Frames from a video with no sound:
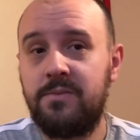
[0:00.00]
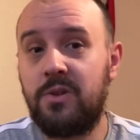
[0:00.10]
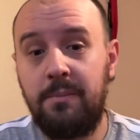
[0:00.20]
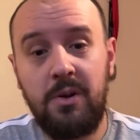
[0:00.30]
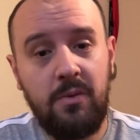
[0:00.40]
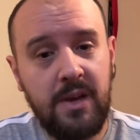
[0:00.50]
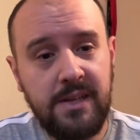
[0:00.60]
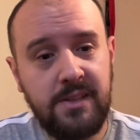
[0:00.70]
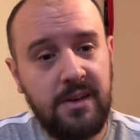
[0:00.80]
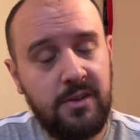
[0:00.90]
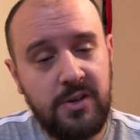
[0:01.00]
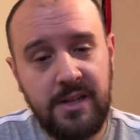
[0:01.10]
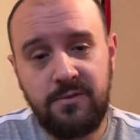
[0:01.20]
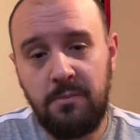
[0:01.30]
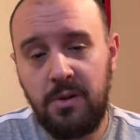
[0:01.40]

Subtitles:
So let me know what you guys think of the transfer